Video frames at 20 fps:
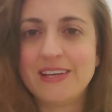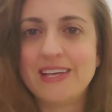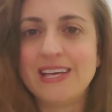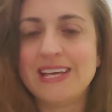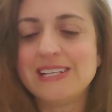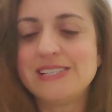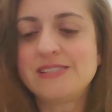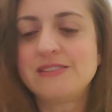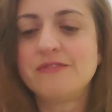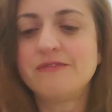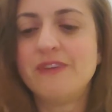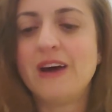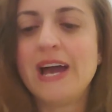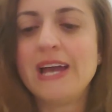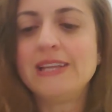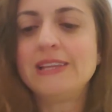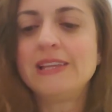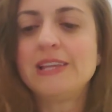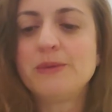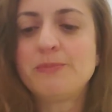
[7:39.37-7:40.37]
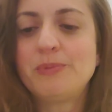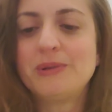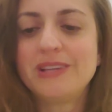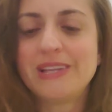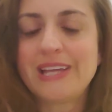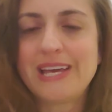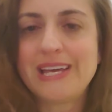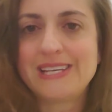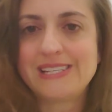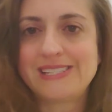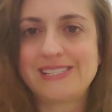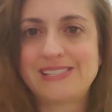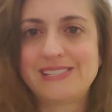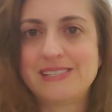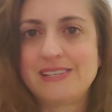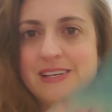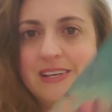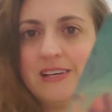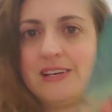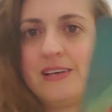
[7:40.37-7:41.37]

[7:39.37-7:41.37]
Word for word: It's divinely placed.